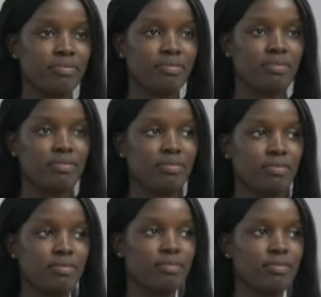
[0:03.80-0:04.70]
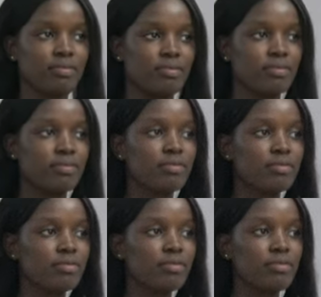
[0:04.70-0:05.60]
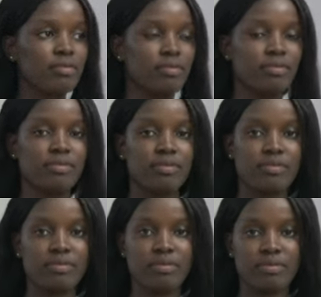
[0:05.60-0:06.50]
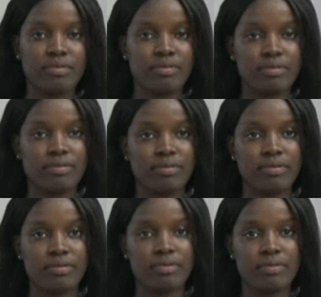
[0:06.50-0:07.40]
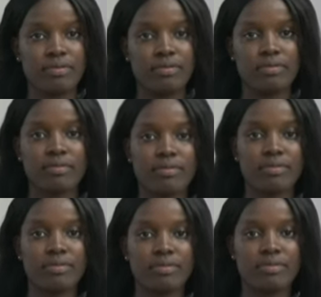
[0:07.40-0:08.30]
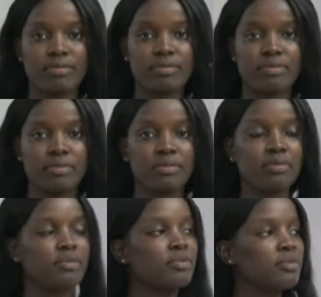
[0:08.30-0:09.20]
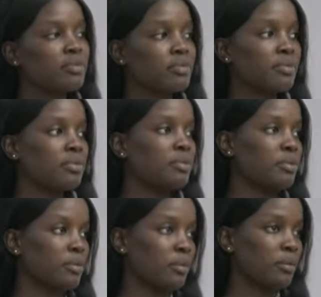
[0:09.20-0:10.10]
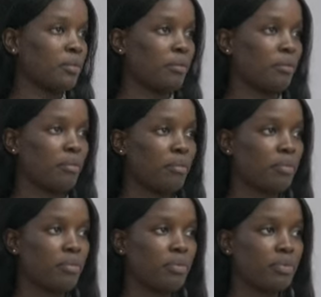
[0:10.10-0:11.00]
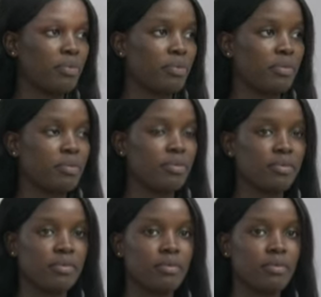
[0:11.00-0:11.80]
The person shown says nothing.